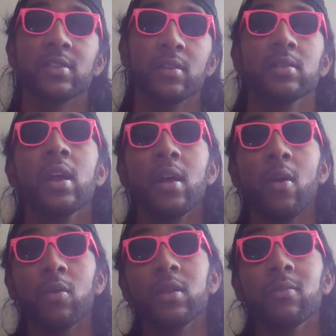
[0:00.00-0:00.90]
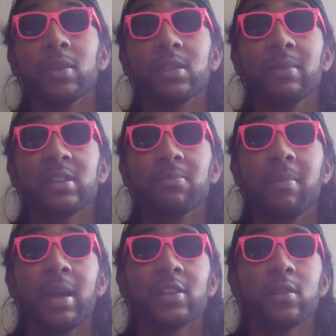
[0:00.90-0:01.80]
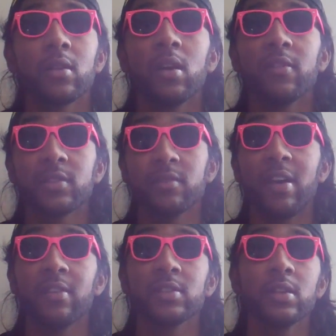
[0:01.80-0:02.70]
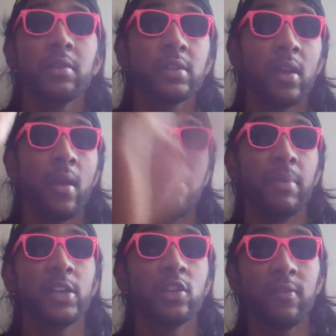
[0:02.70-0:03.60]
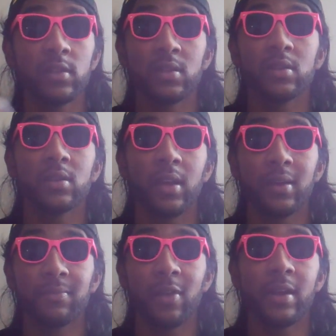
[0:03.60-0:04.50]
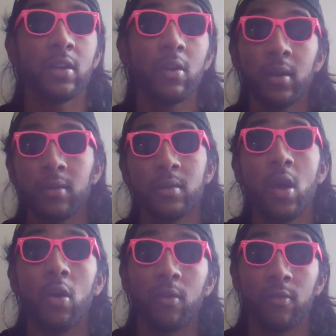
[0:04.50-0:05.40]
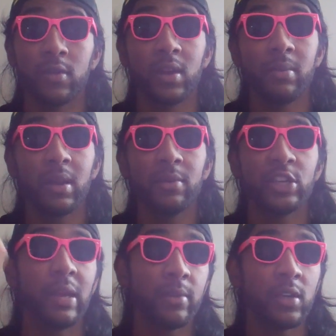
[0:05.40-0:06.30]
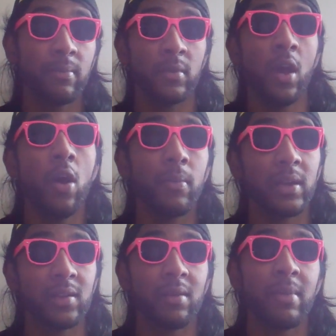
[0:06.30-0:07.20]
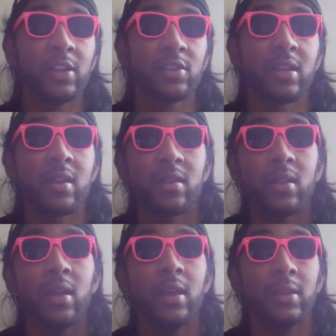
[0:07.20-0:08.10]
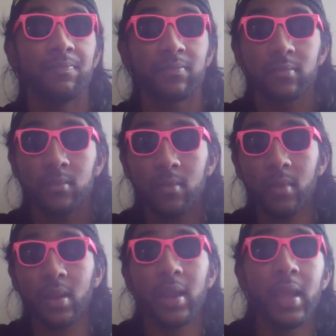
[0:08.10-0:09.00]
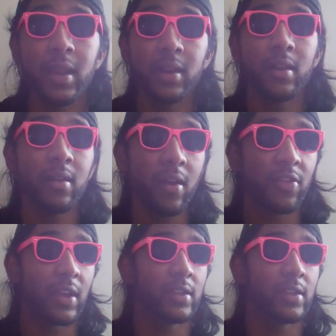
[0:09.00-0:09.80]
Series. What's the best match on the card for Survivor Series? Big Show versus Randy Orton? No. For the WWE Championship? No, because that match then end in nothing.